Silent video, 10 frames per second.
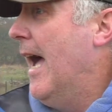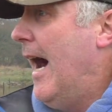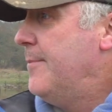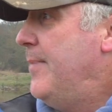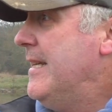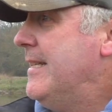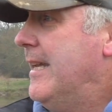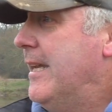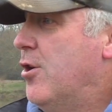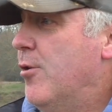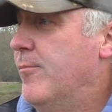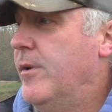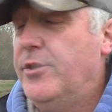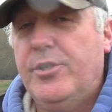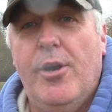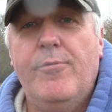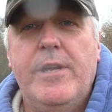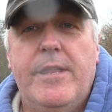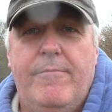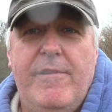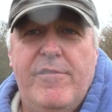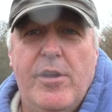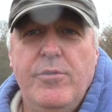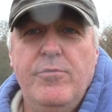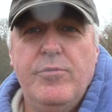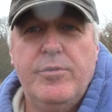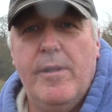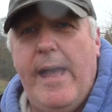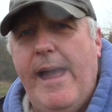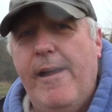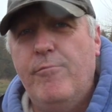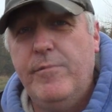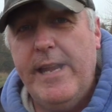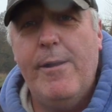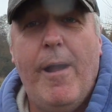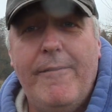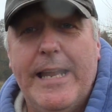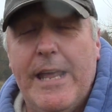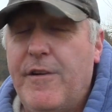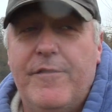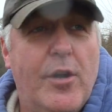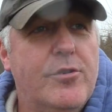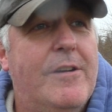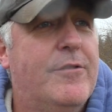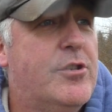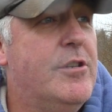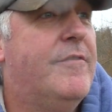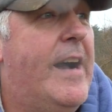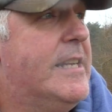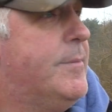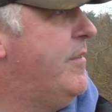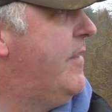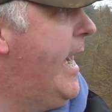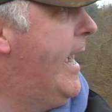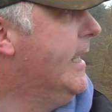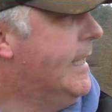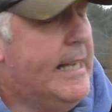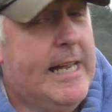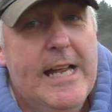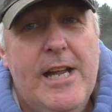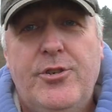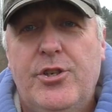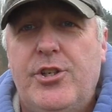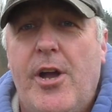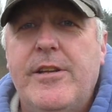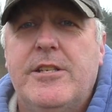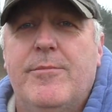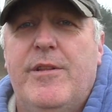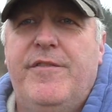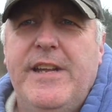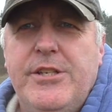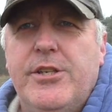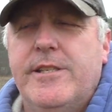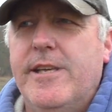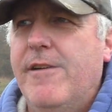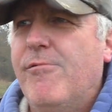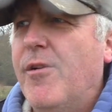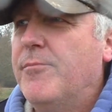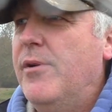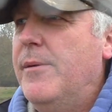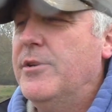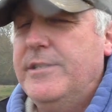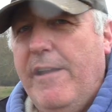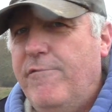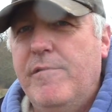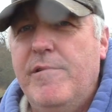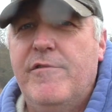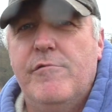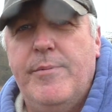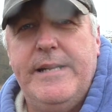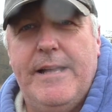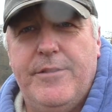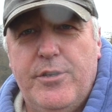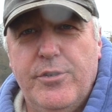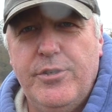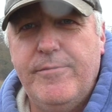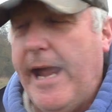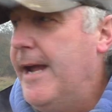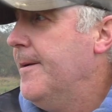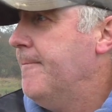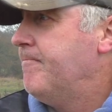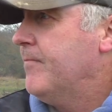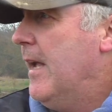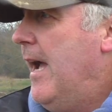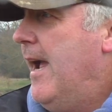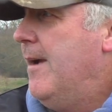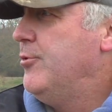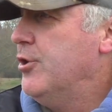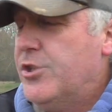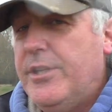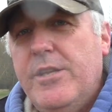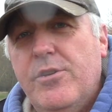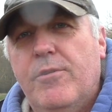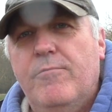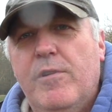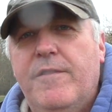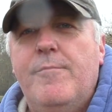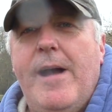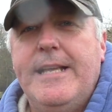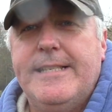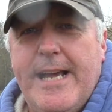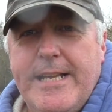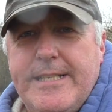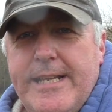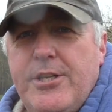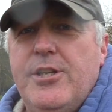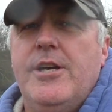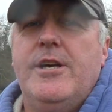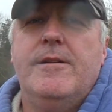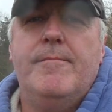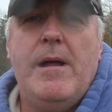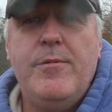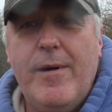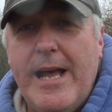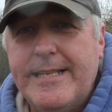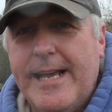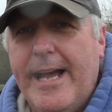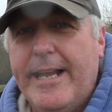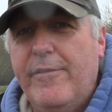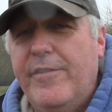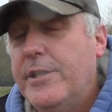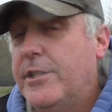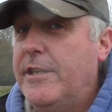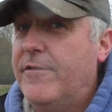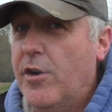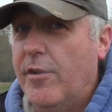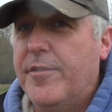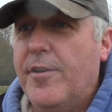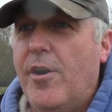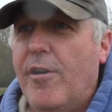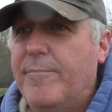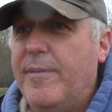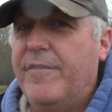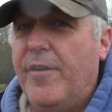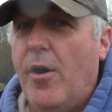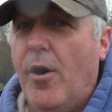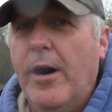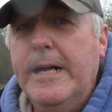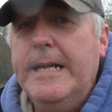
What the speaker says: I'd basically come and show you the River Ouse near where I live. I've not travelled too far, to be fair, and just show you some of the features that are on pretty much every river up and down the country, just so you know roughly where to start your session, maybe where to target fish that you've not thought of before.